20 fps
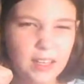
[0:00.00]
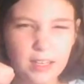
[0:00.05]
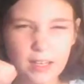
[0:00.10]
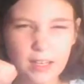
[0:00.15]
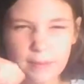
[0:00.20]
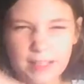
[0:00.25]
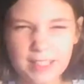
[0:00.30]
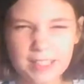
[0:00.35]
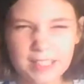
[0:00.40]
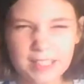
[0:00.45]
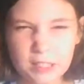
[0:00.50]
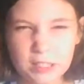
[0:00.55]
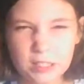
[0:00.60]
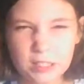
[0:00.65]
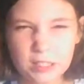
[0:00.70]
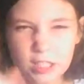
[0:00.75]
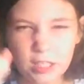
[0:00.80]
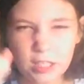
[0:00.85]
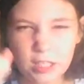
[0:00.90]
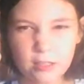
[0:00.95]
I'm like, oh,
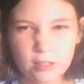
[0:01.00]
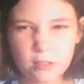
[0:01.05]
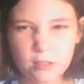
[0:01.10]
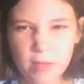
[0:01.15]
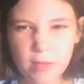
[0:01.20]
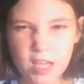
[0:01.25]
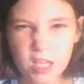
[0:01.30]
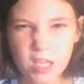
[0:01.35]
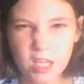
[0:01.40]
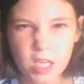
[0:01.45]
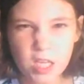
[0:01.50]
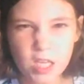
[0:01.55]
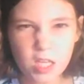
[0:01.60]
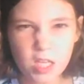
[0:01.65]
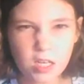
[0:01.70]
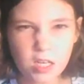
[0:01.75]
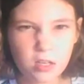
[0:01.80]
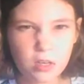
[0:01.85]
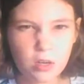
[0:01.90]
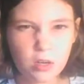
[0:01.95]
should I use my hand?